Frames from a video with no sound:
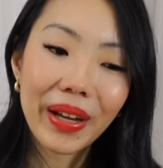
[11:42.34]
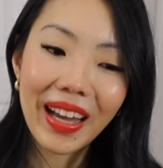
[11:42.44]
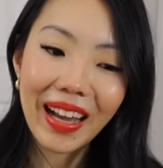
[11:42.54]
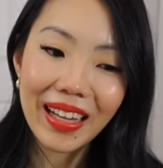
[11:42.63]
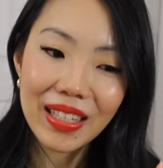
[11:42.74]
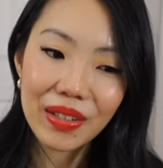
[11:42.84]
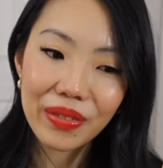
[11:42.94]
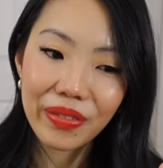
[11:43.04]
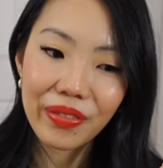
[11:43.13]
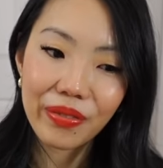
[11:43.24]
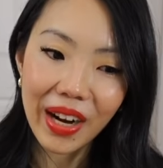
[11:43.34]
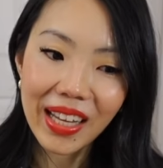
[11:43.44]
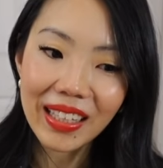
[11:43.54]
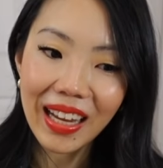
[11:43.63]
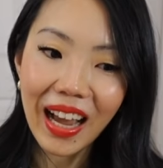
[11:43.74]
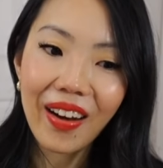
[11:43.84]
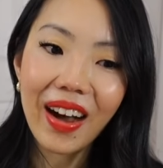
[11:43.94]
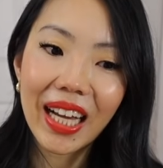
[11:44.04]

but as of right now,